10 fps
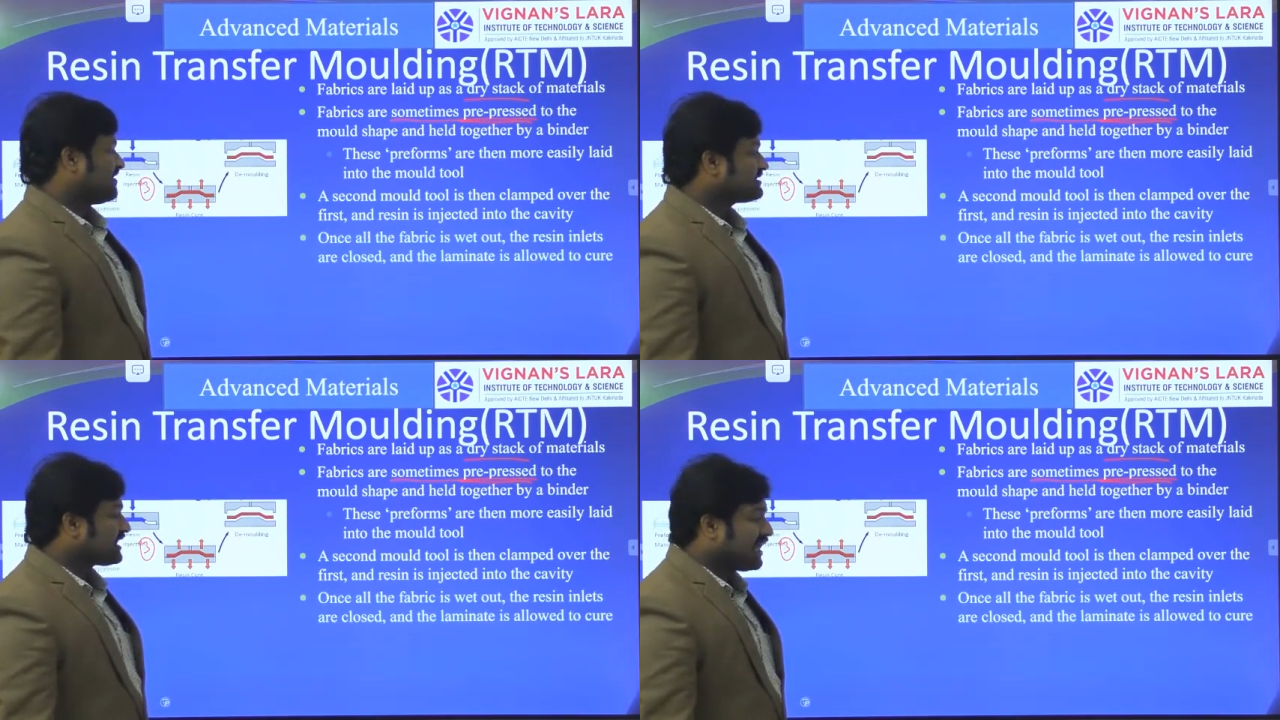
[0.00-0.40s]

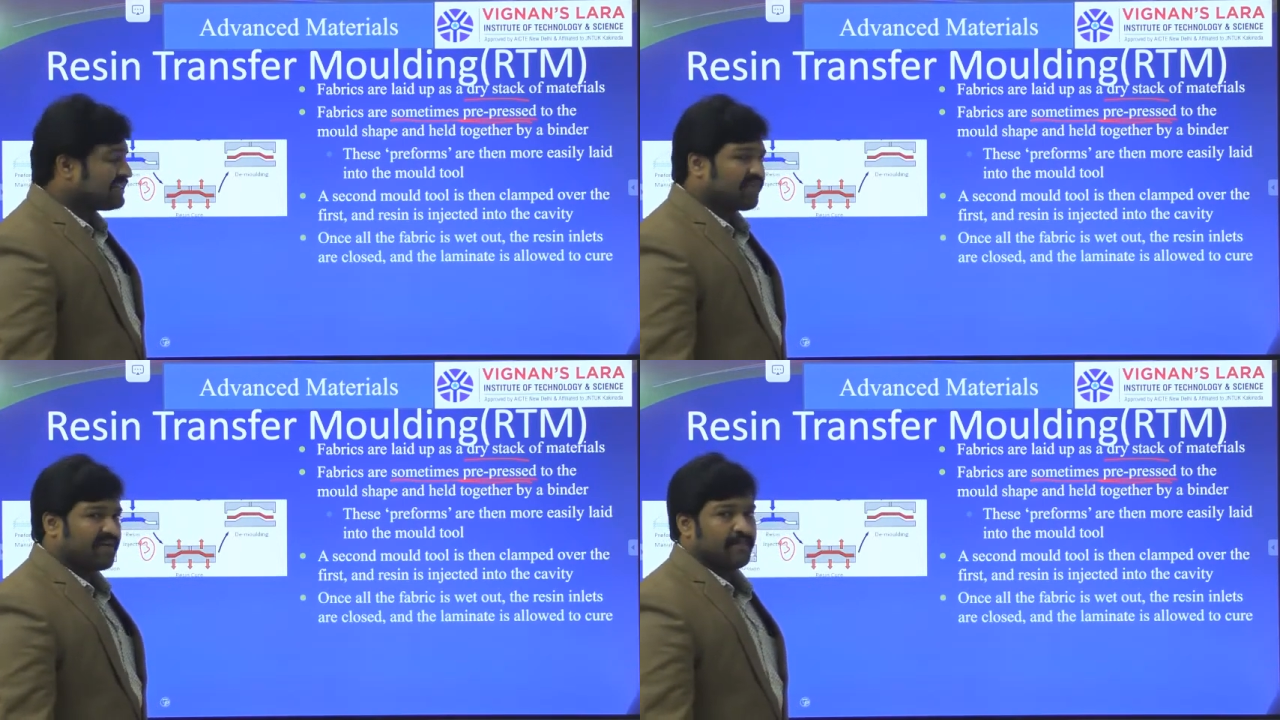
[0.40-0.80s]
once
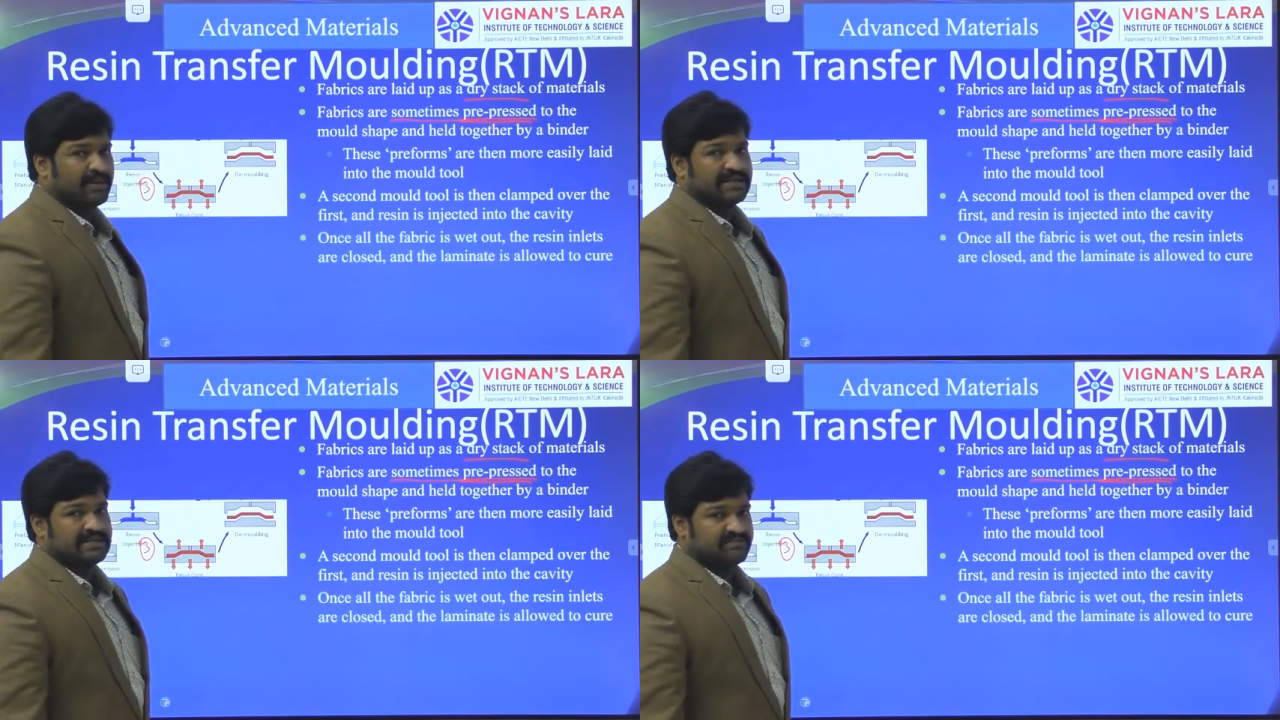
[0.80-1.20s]
all the
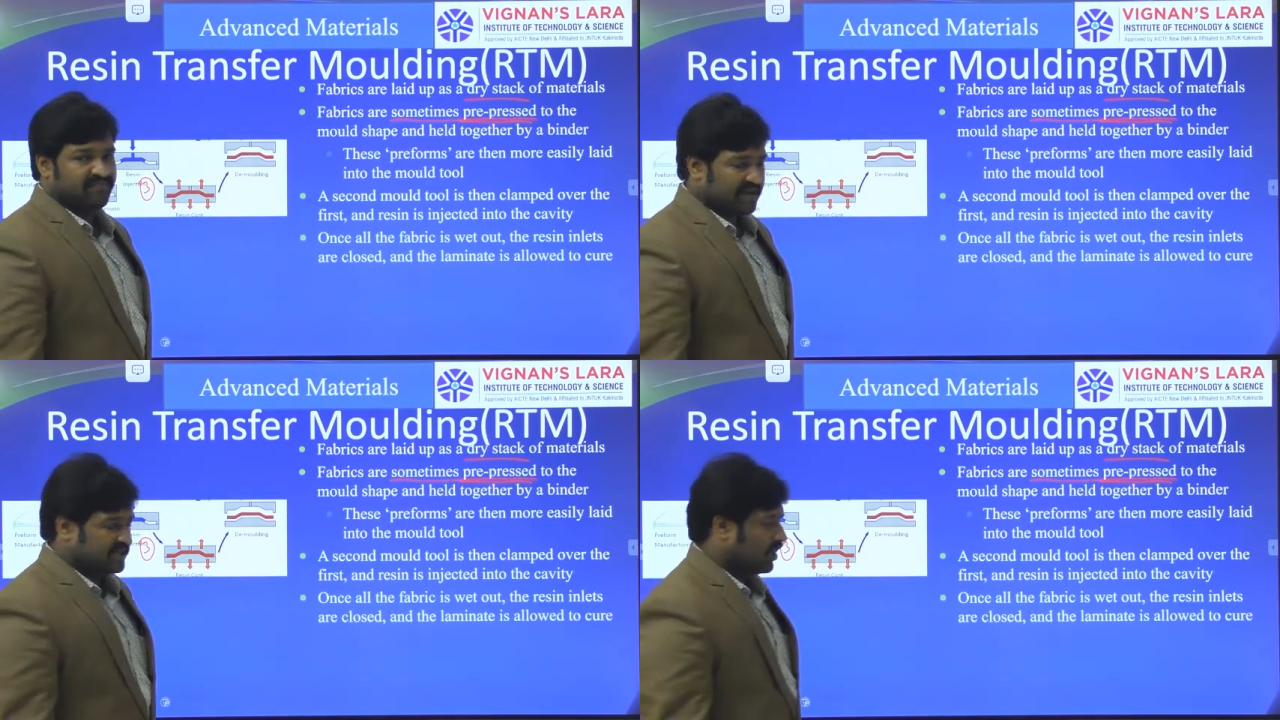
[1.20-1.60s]
fabric
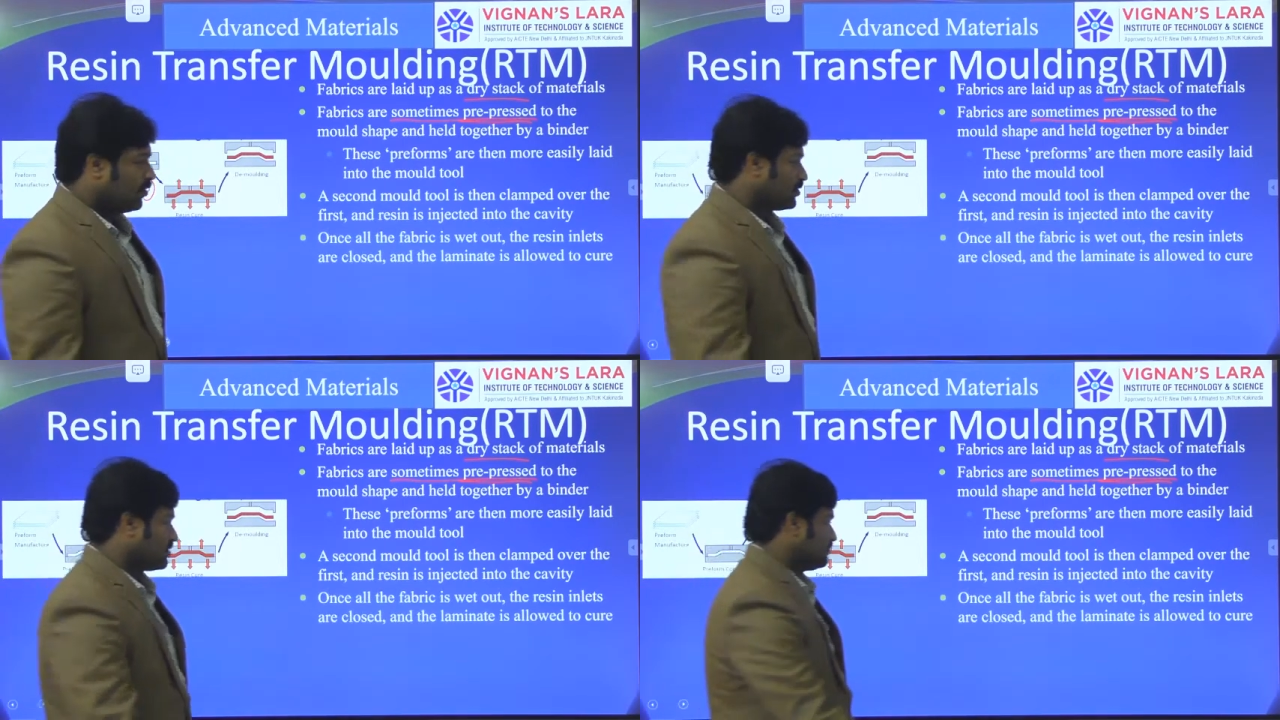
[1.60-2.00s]
is wet
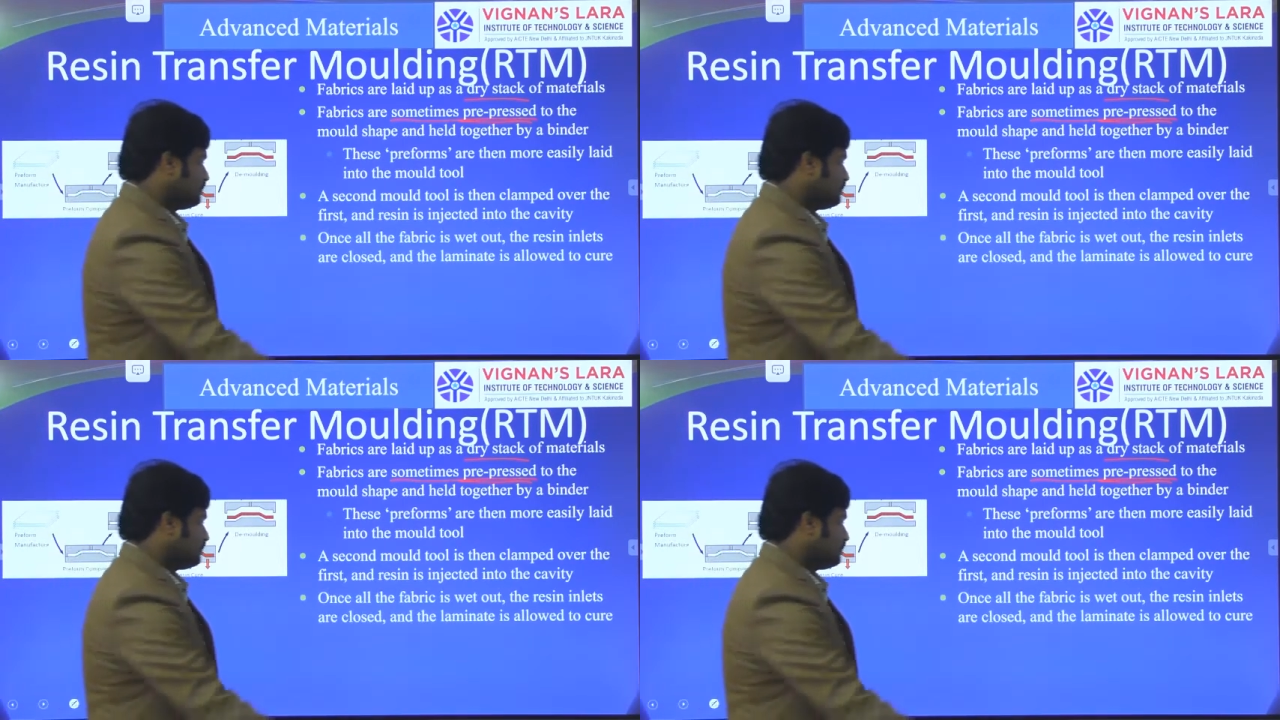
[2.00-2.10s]
out,